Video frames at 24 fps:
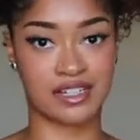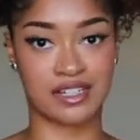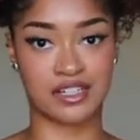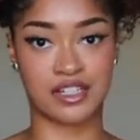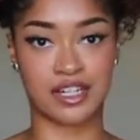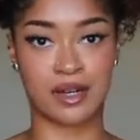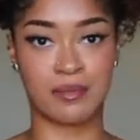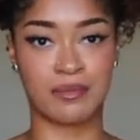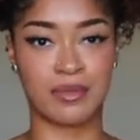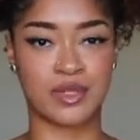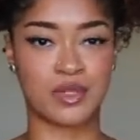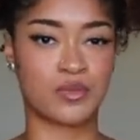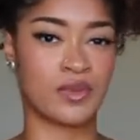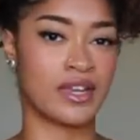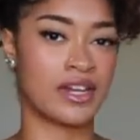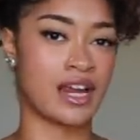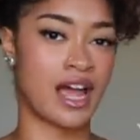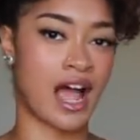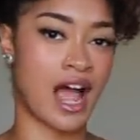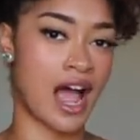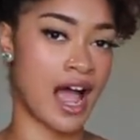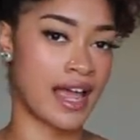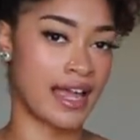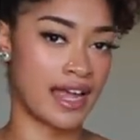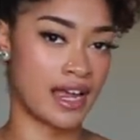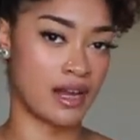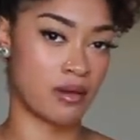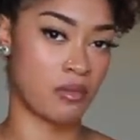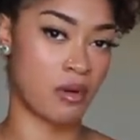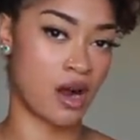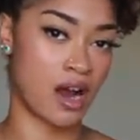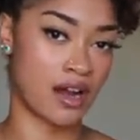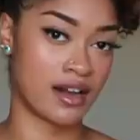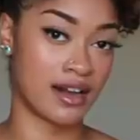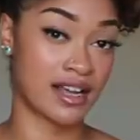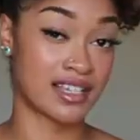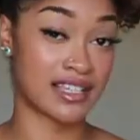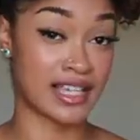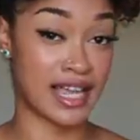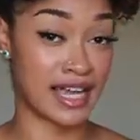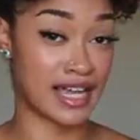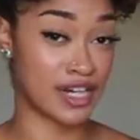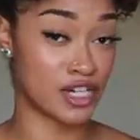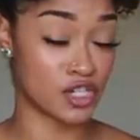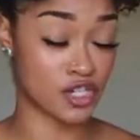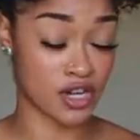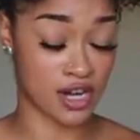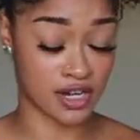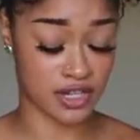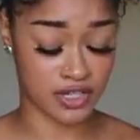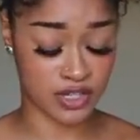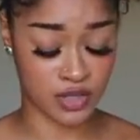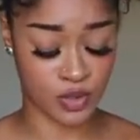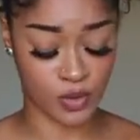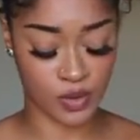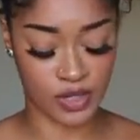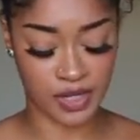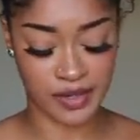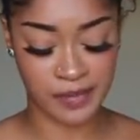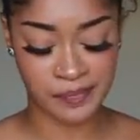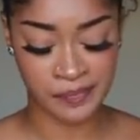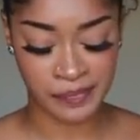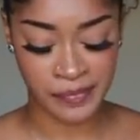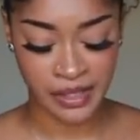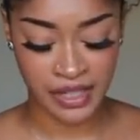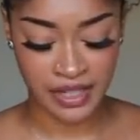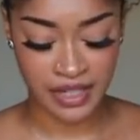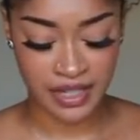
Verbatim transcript: to jump between high-end products and drugstore.